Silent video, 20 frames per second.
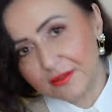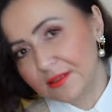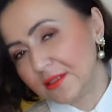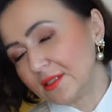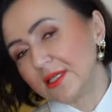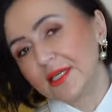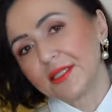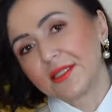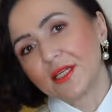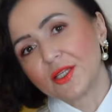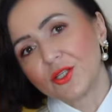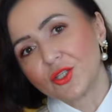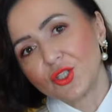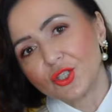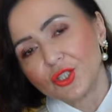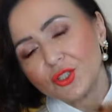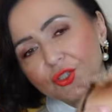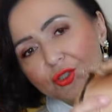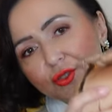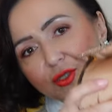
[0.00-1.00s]
the
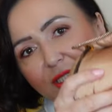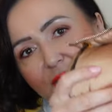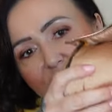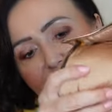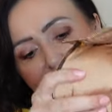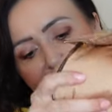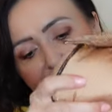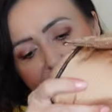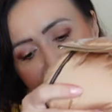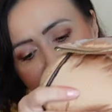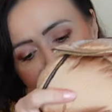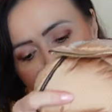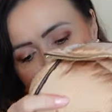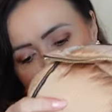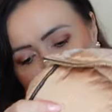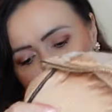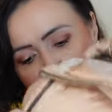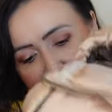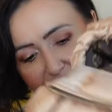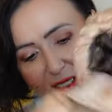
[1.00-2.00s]
attention to details,
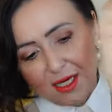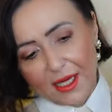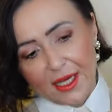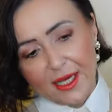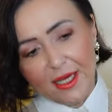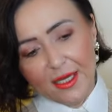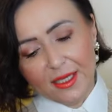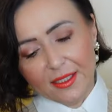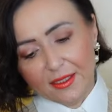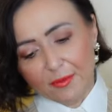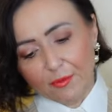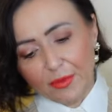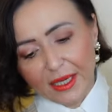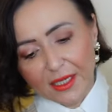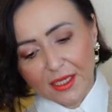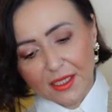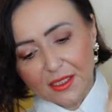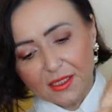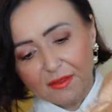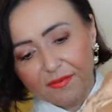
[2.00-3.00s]
and the
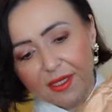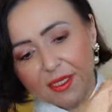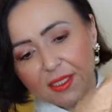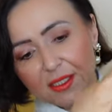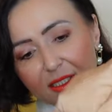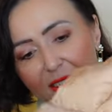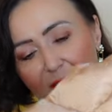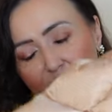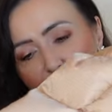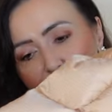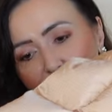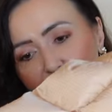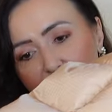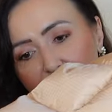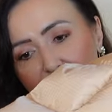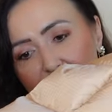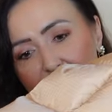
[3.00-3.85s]
back is very simple.